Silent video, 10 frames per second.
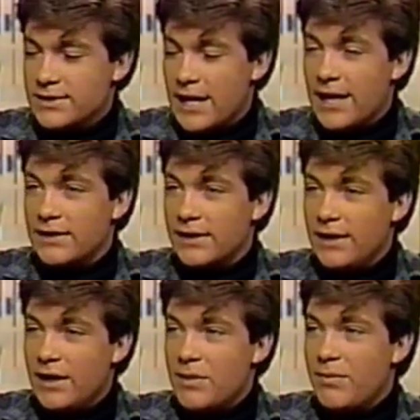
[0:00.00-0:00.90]
Exactly,
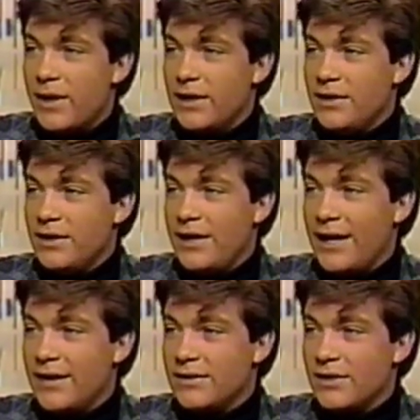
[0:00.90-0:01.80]
but you
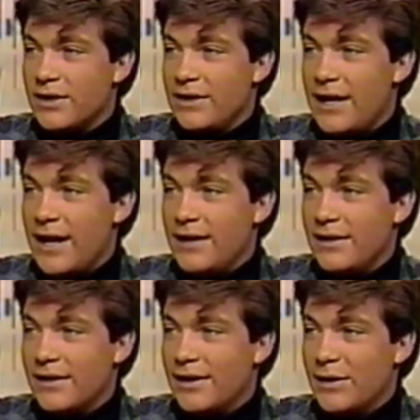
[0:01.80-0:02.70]
can't look at that
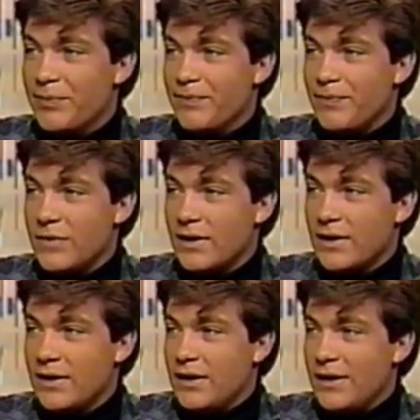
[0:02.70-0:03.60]

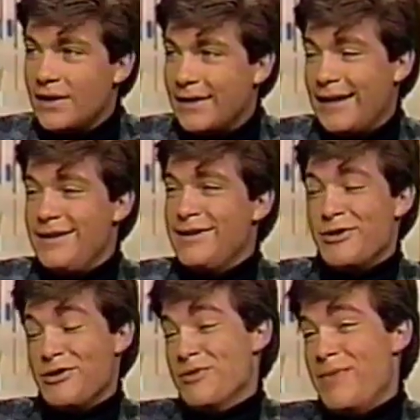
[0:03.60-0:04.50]
like
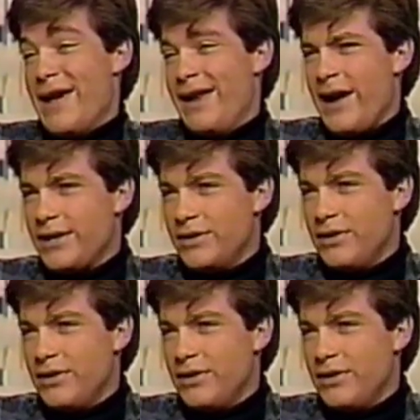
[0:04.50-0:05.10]
you're a bad actor.